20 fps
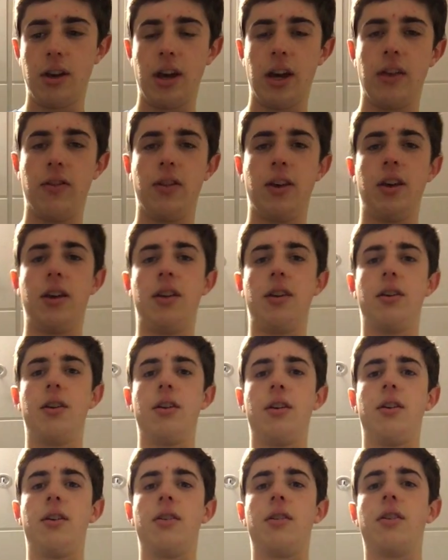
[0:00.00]
and then
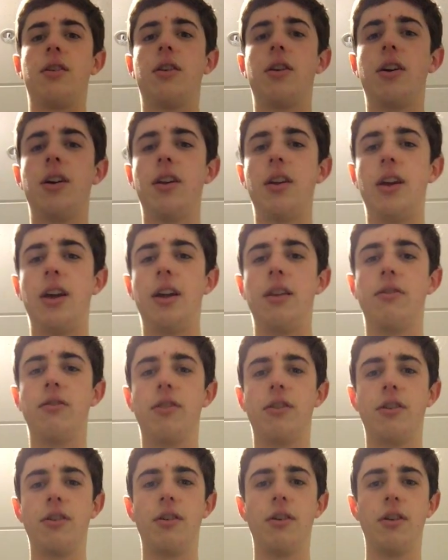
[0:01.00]
cut and
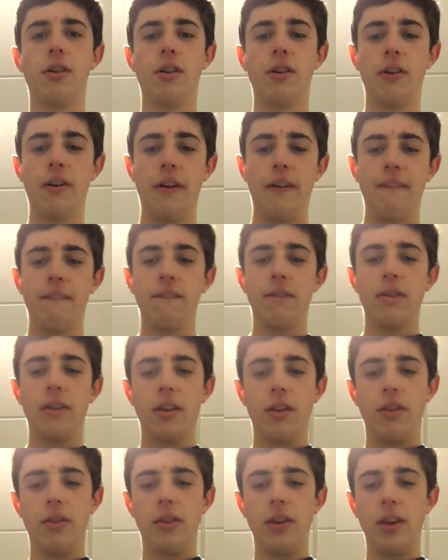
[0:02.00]
secure
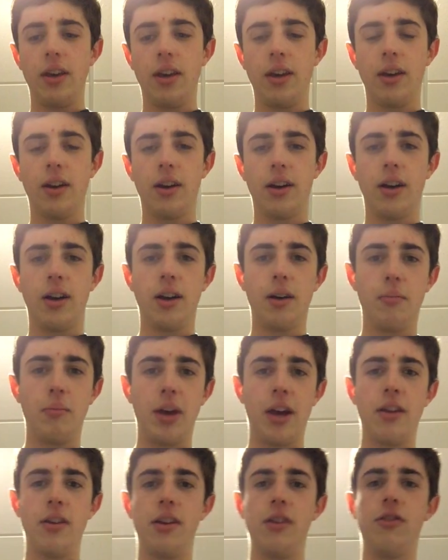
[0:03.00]
the
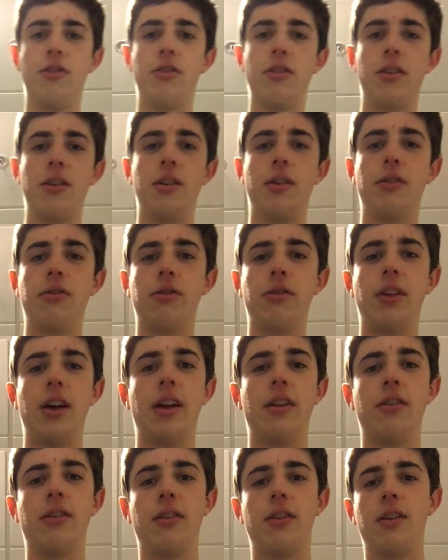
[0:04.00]
bandage so
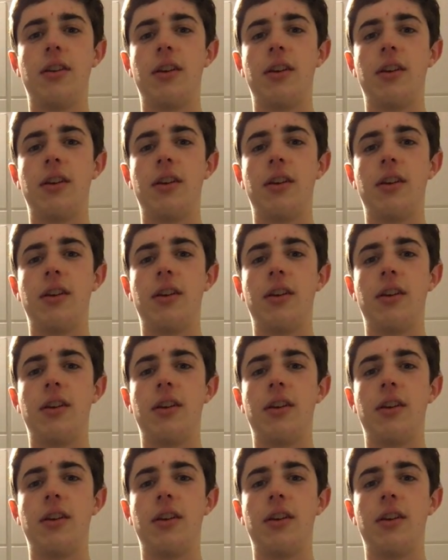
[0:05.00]
that